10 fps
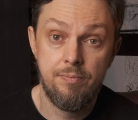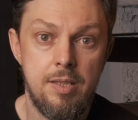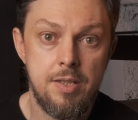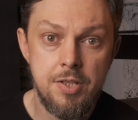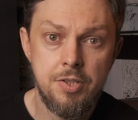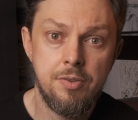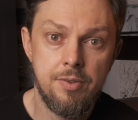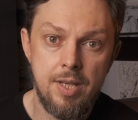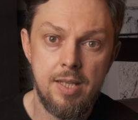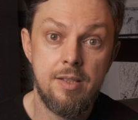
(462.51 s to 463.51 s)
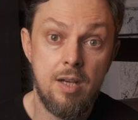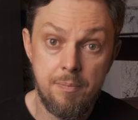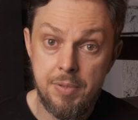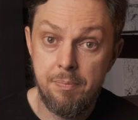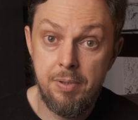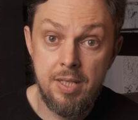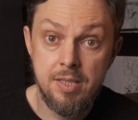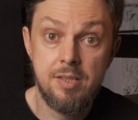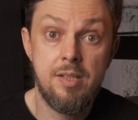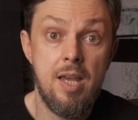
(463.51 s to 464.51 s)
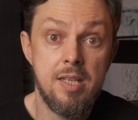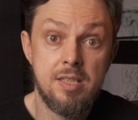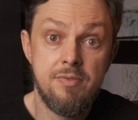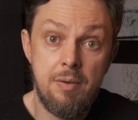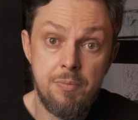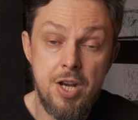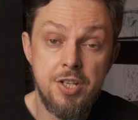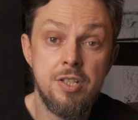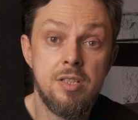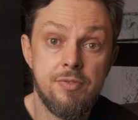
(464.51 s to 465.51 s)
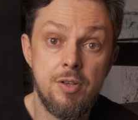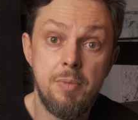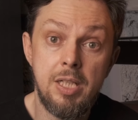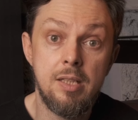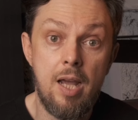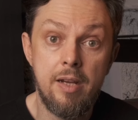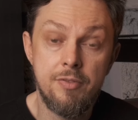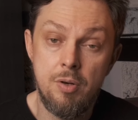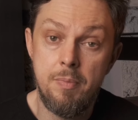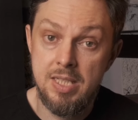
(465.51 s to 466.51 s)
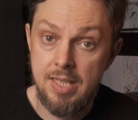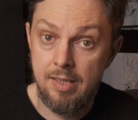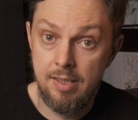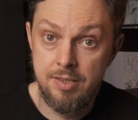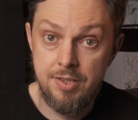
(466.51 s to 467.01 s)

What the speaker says: In addition to that, the upper plinth gets vibrations from it like from a satellite